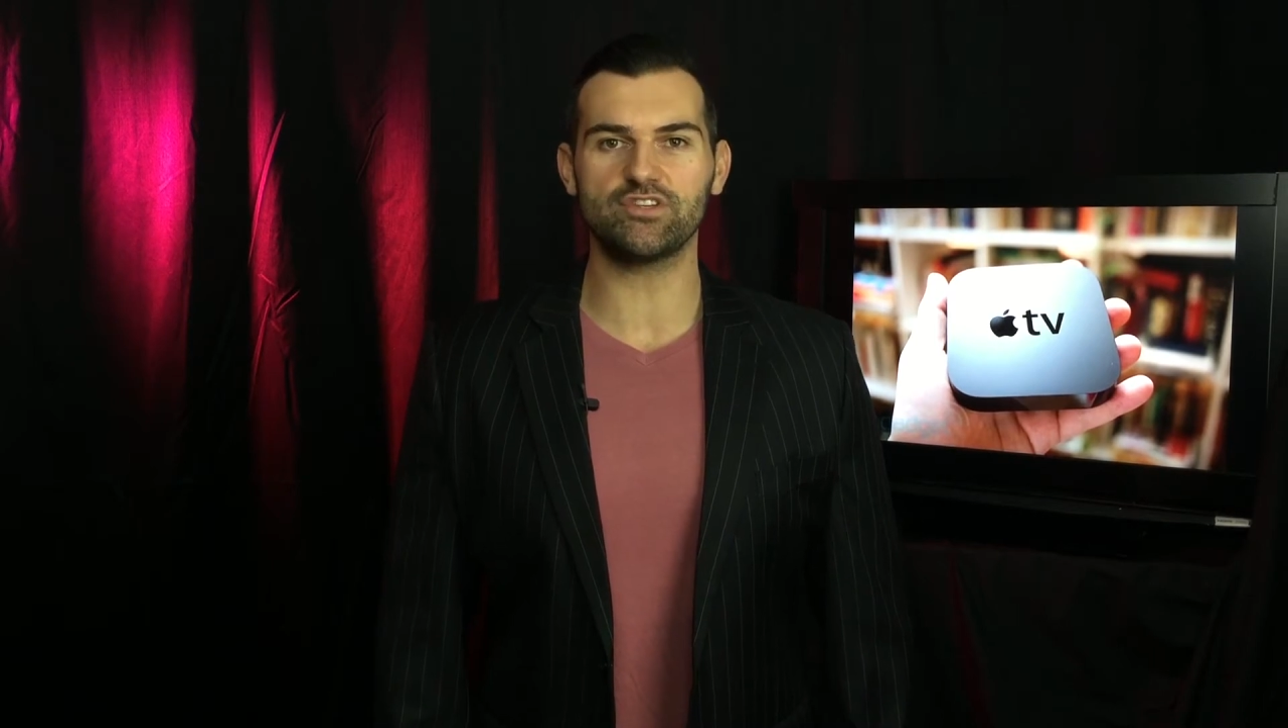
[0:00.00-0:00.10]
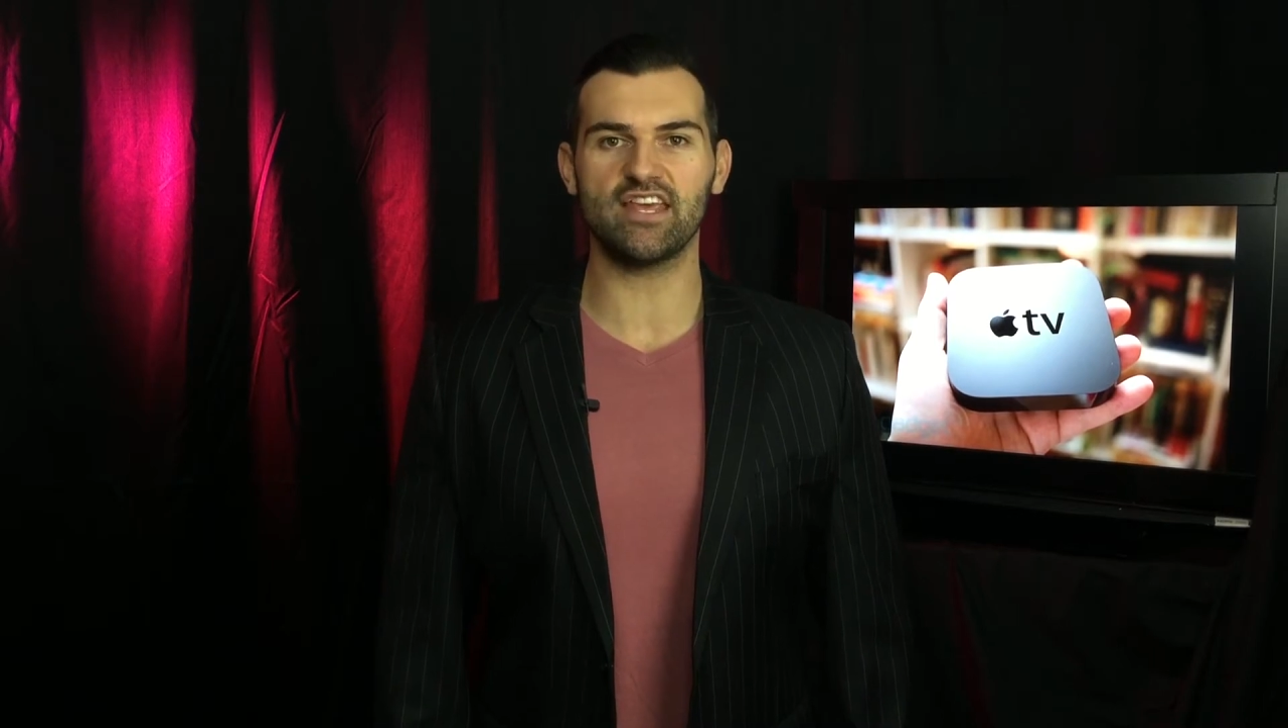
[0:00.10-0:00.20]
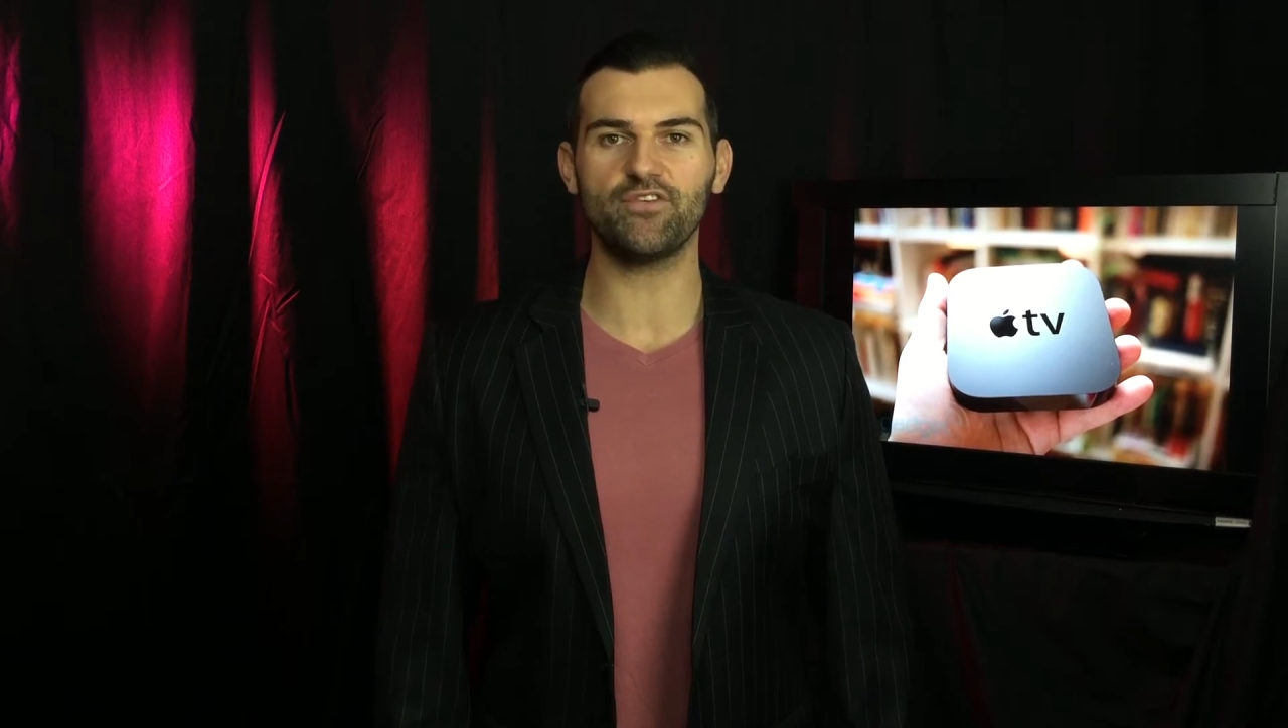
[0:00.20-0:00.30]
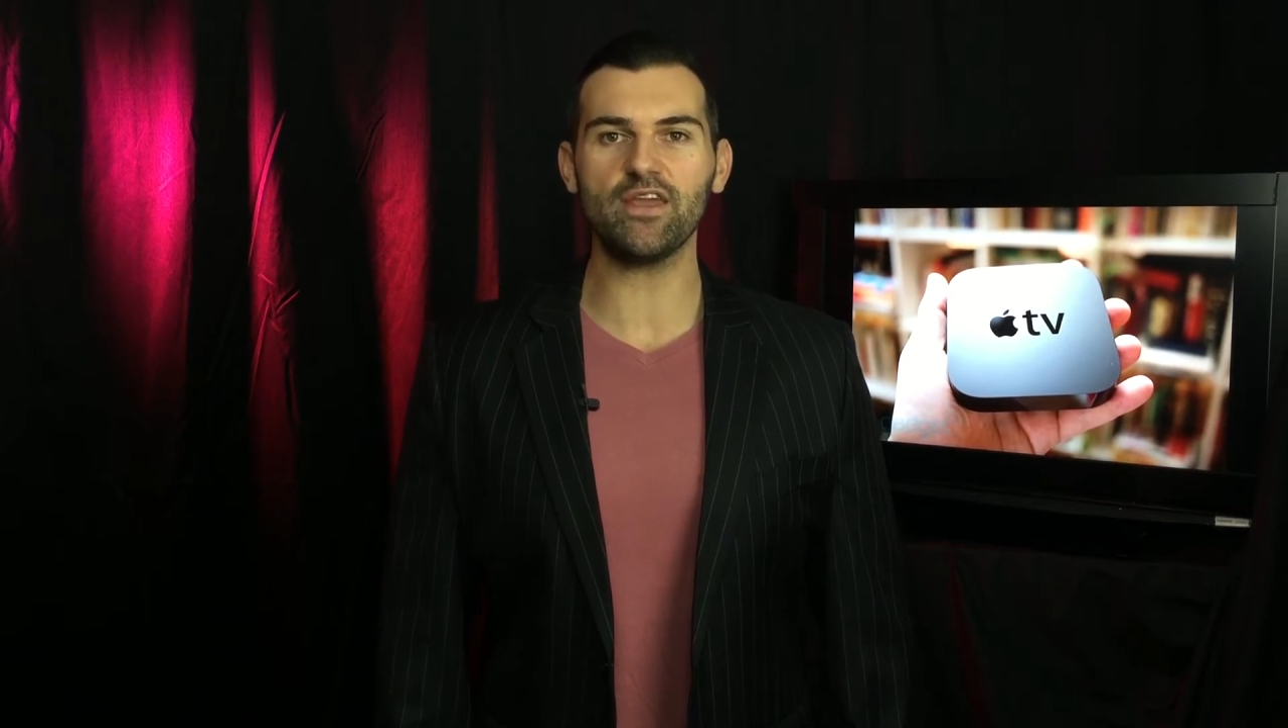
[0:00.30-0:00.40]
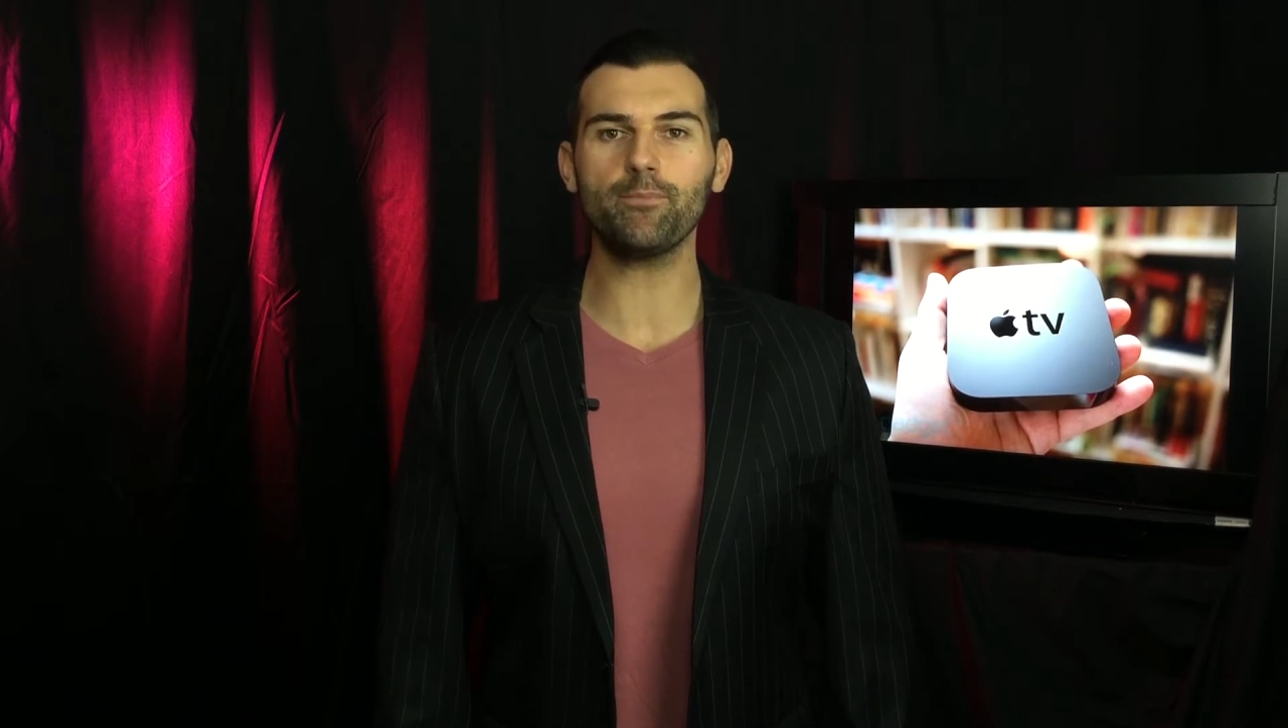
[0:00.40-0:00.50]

TV